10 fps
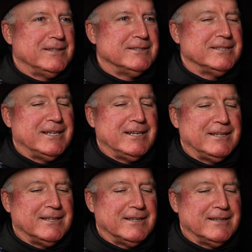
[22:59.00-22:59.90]
than,
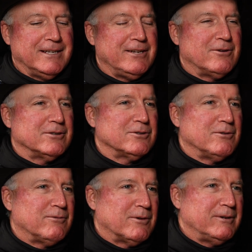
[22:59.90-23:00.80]
say, letting a horse
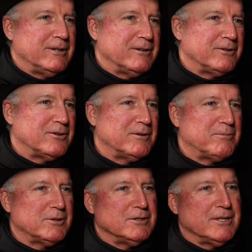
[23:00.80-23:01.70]
go forward into the turn,
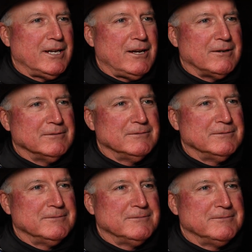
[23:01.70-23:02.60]
pushing the cow.
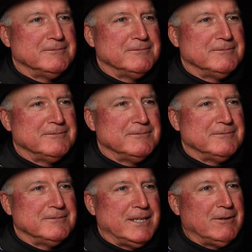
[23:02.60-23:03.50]

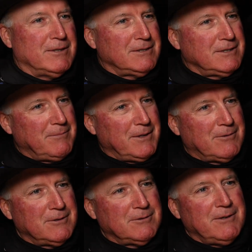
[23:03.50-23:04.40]
Okay, well, let's step that
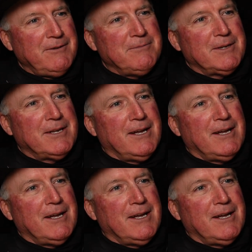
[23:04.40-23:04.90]
horse away from the